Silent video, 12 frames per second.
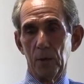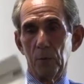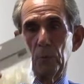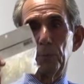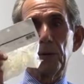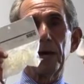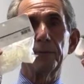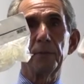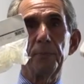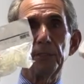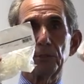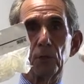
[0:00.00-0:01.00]
will probably
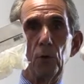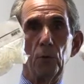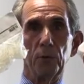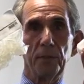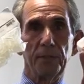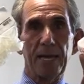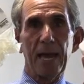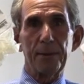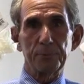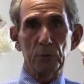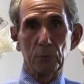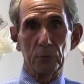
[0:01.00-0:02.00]
be sold in
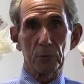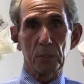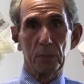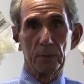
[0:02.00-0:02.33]
capsules